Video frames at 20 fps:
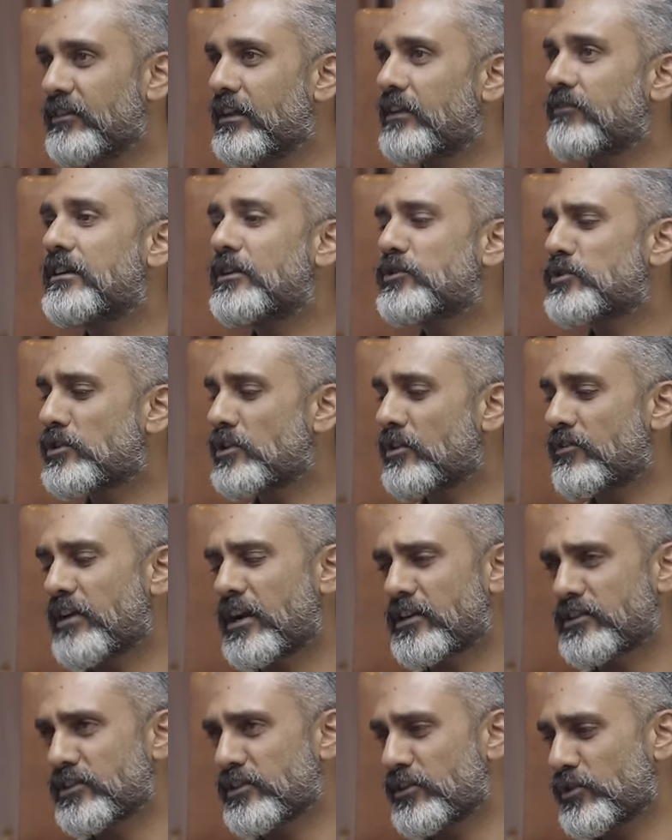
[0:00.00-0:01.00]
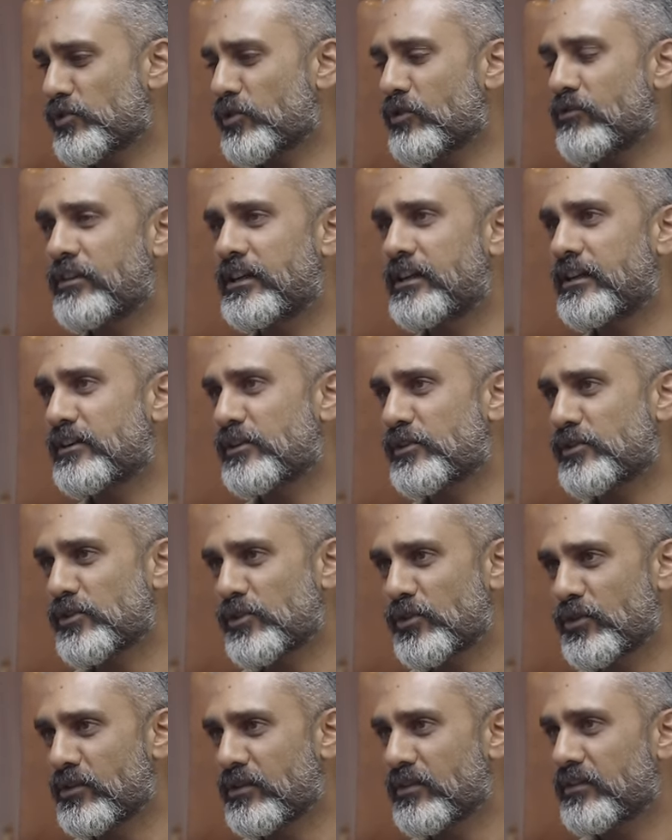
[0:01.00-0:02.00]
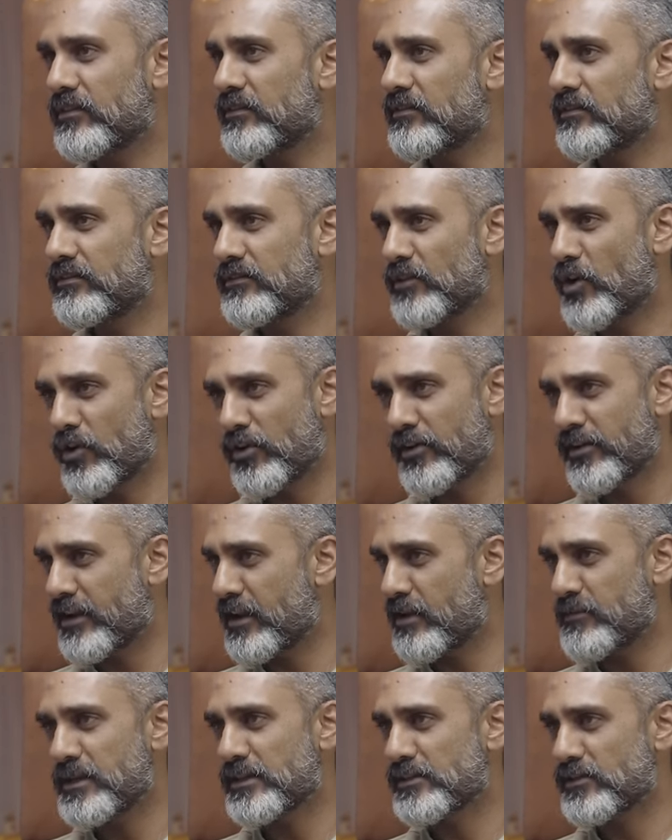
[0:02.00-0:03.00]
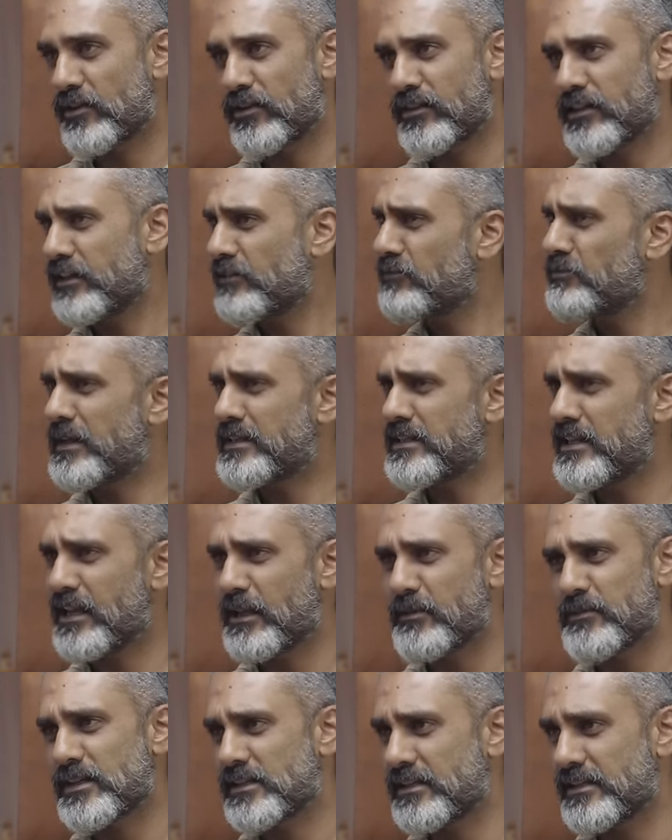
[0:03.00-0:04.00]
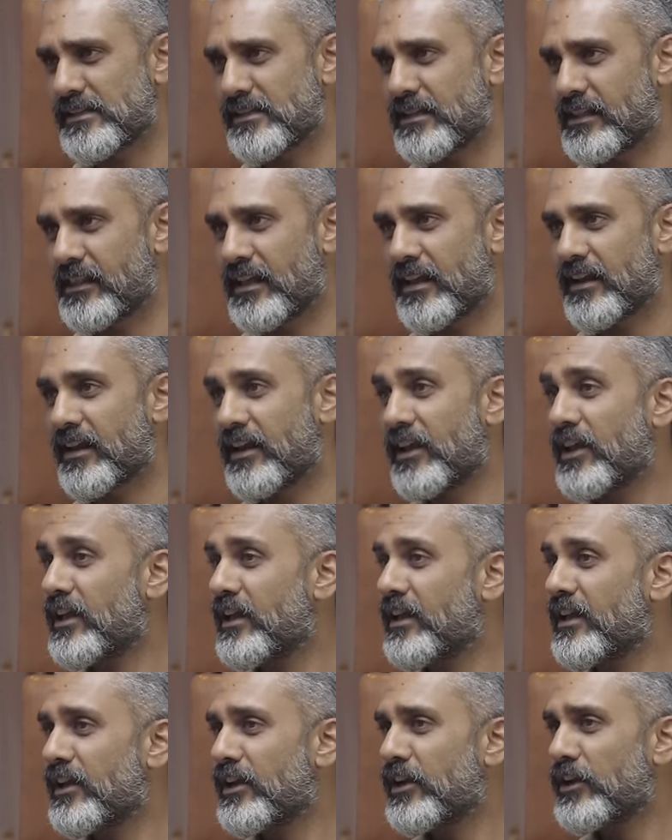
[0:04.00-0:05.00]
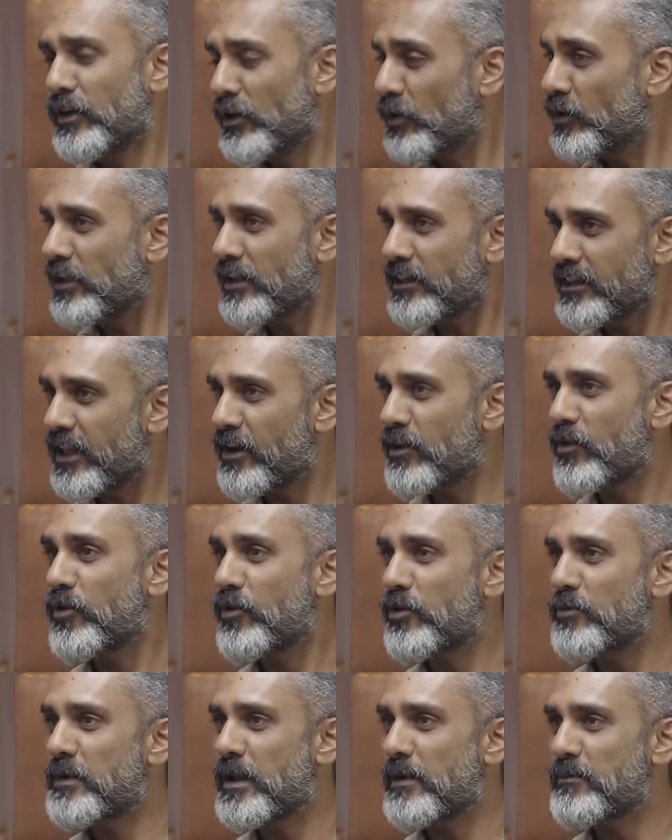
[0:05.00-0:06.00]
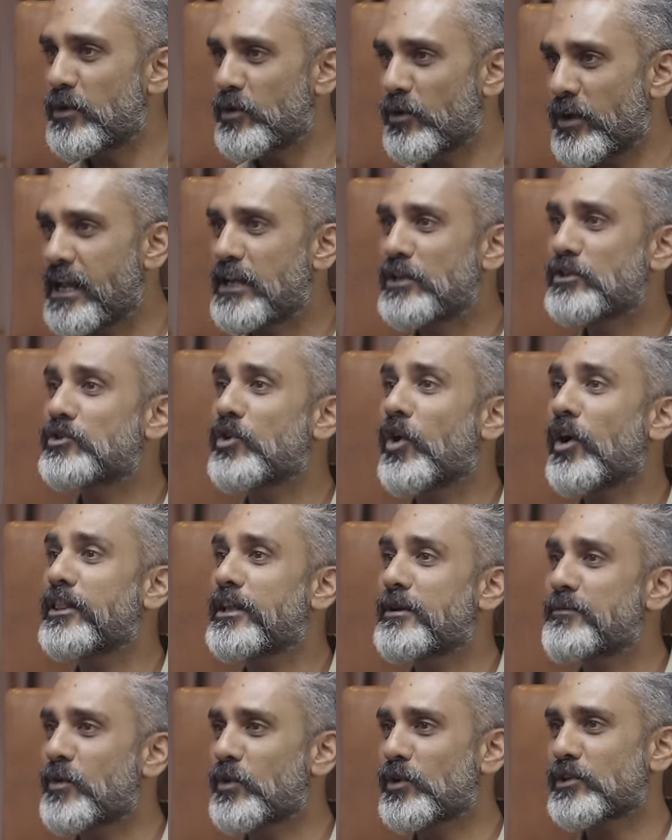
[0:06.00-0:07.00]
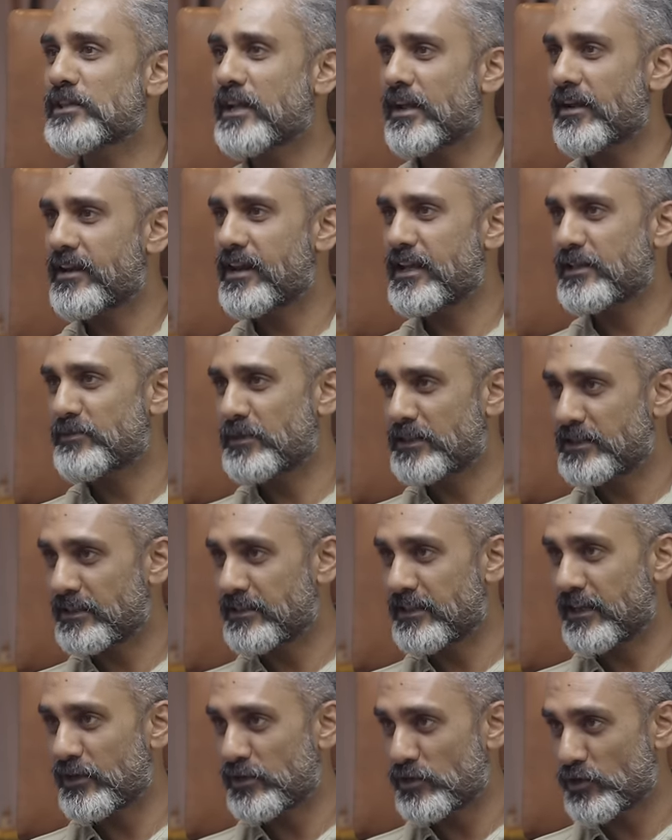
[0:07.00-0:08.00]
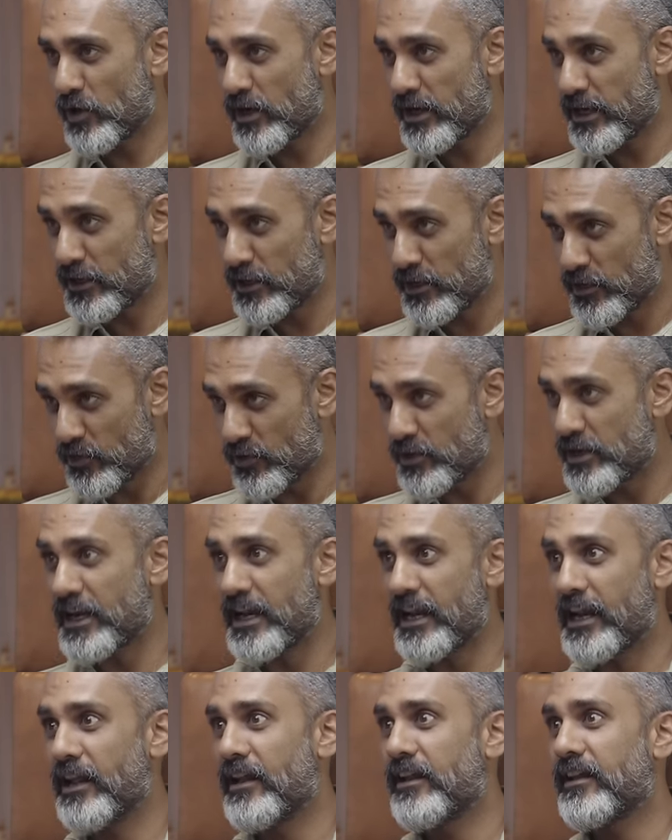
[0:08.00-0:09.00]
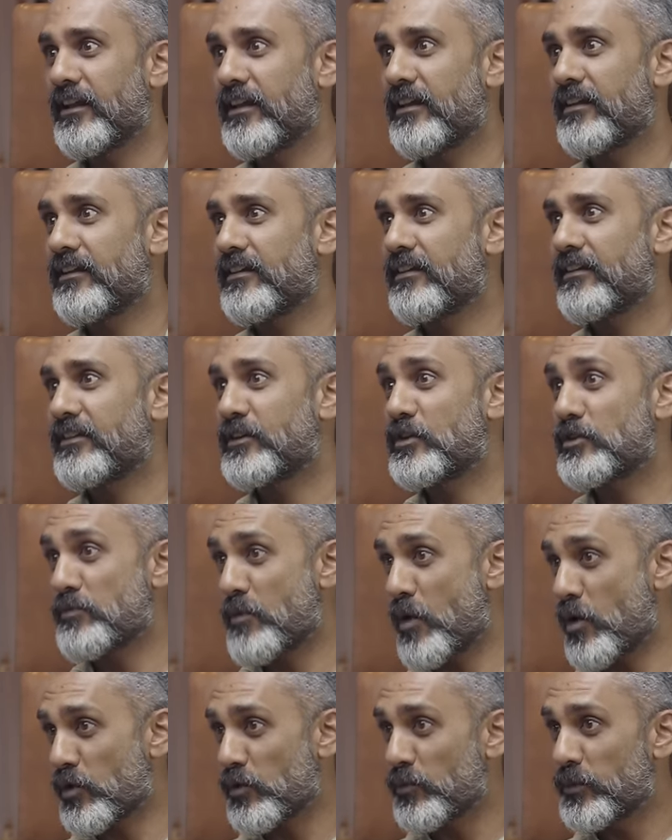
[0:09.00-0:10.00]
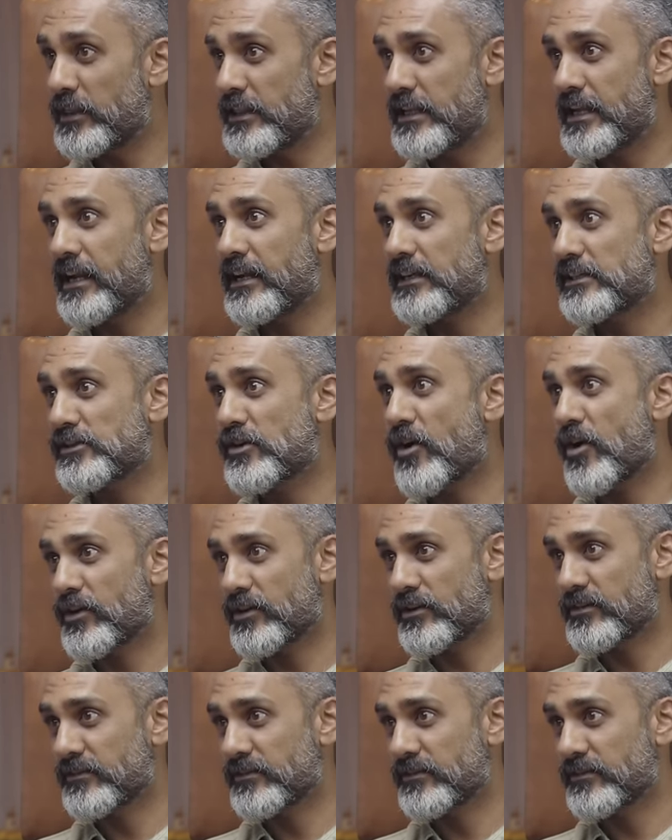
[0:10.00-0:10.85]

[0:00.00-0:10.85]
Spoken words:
yeah. We'll switch off traction control, wheelie control, cornering ABS and all that. Basic ABS is still there. Do you think they're going to be able to enjoy their motorcycle as much as they're enjoying it today, tomorrow with the aids gone?